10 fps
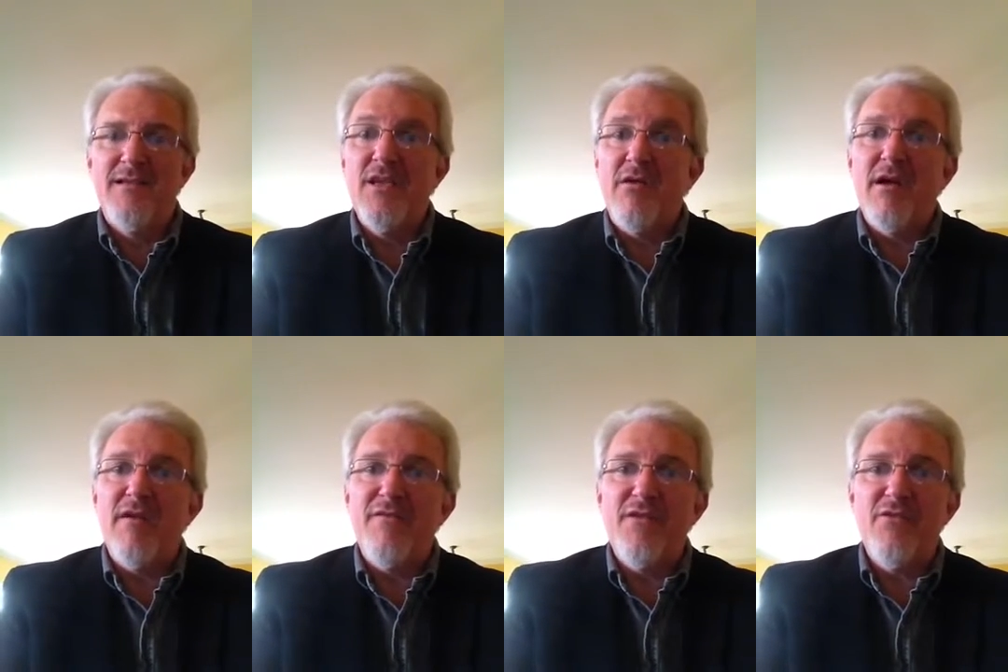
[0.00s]
You're
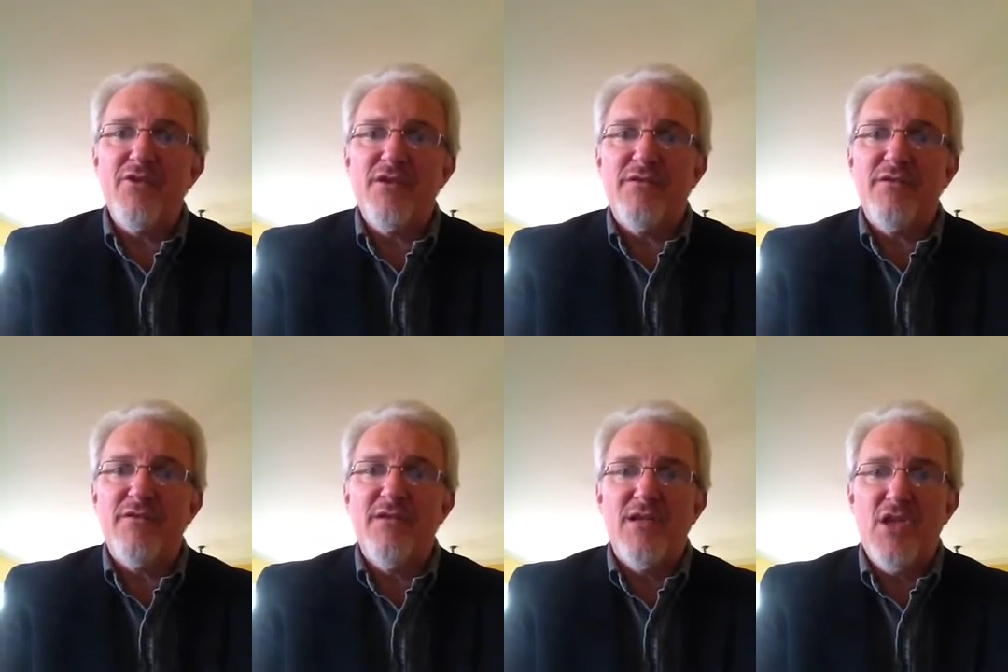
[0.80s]
our future,
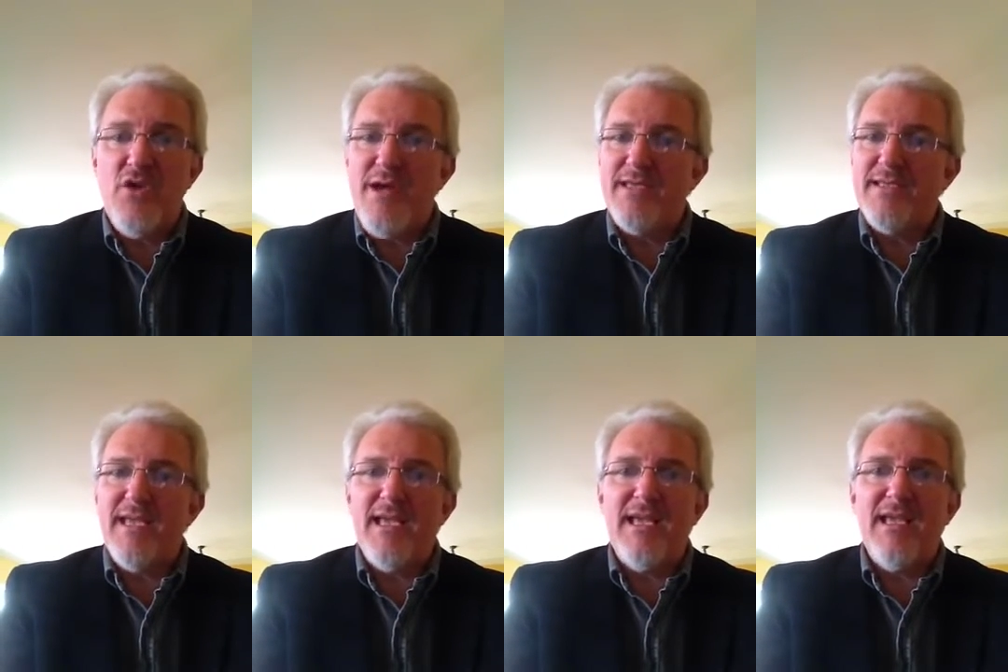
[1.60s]

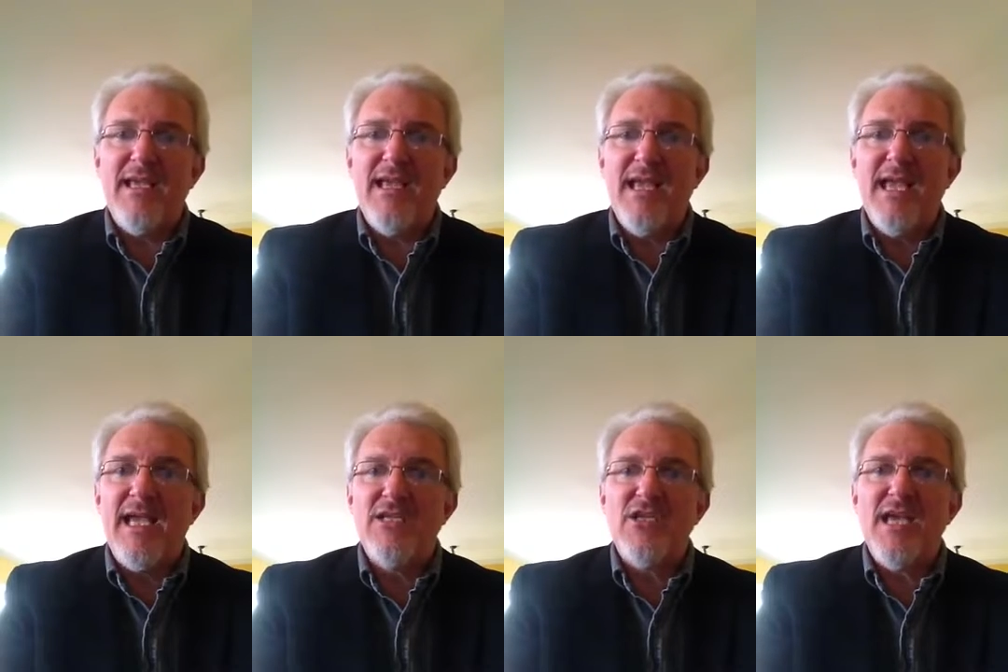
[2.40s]
USA,
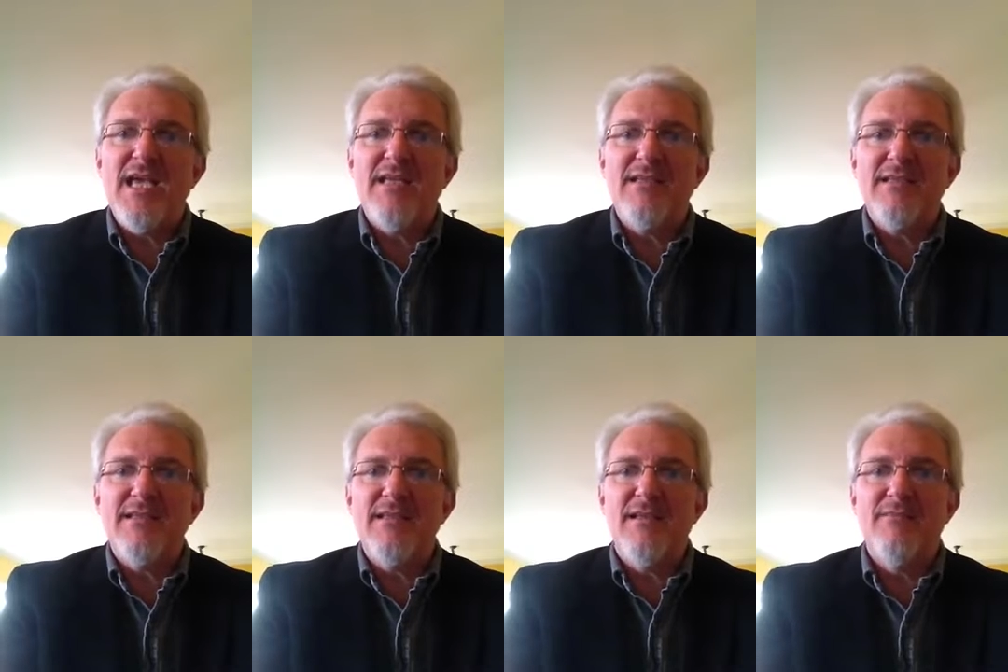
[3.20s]
HS.